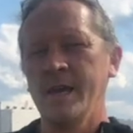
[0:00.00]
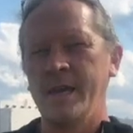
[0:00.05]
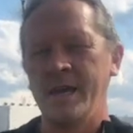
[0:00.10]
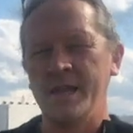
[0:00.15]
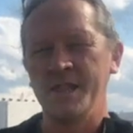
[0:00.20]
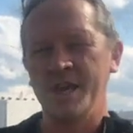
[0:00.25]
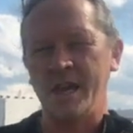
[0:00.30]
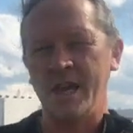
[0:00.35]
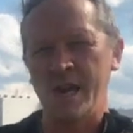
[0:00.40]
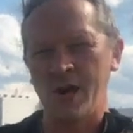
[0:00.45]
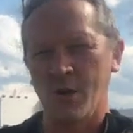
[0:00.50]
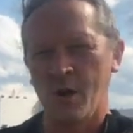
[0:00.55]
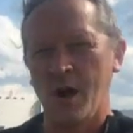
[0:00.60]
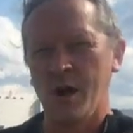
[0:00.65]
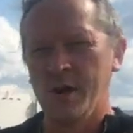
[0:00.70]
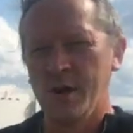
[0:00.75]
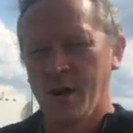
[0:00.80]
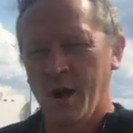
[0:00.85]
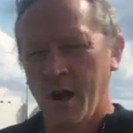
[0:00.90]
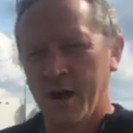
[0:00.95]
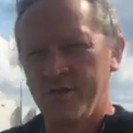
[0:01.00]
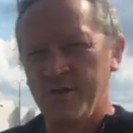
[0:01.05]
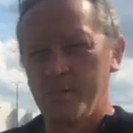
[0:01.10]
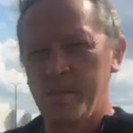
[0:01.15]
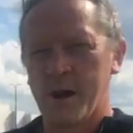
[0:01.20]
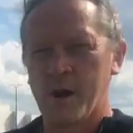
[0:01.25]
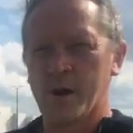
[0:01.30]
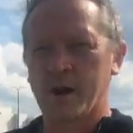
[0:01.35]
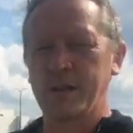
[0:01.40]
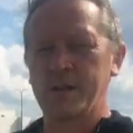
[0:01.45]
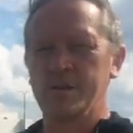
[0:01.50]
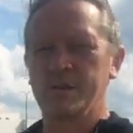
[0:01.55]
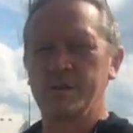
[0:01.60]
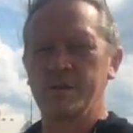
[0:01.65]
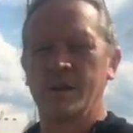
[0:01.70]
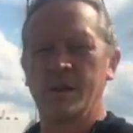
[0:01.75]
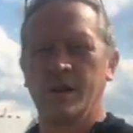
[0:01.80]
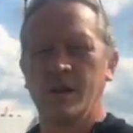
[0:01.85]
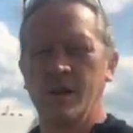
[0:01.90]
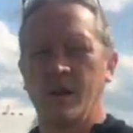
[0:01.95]
in the era of American
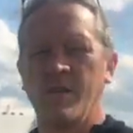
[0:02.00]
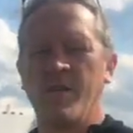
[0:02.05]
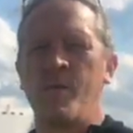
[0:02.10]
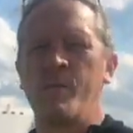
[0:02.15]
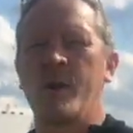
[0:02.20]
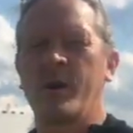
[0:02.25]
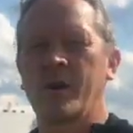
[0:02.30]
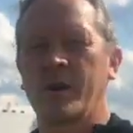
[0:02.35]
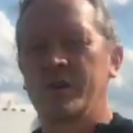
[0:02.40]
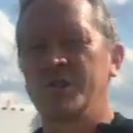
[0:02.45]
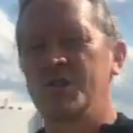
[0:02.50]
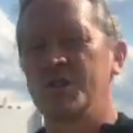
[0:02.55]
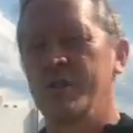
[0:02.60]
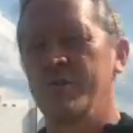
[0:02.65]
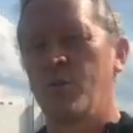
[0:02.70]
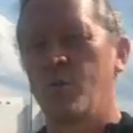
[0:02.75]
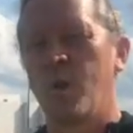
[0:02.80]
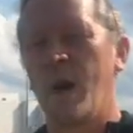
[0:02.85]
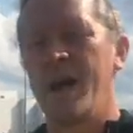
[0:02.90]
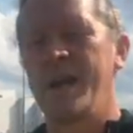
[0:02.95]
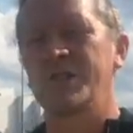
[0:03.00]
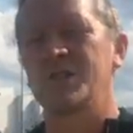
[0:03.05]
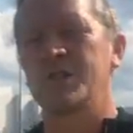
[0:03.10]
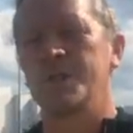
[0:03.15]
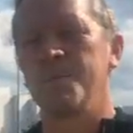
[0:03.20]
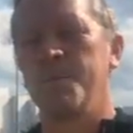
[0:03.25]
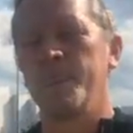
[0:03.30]
civil rights.